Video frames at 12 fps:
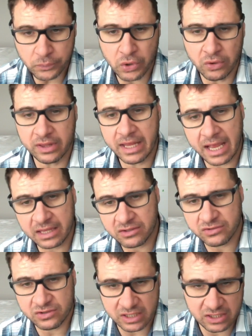all that
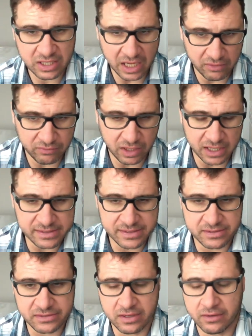because you need to have lights
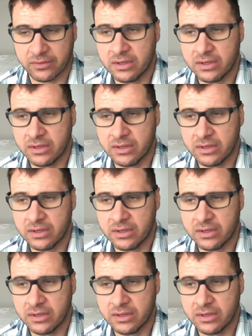and stuff.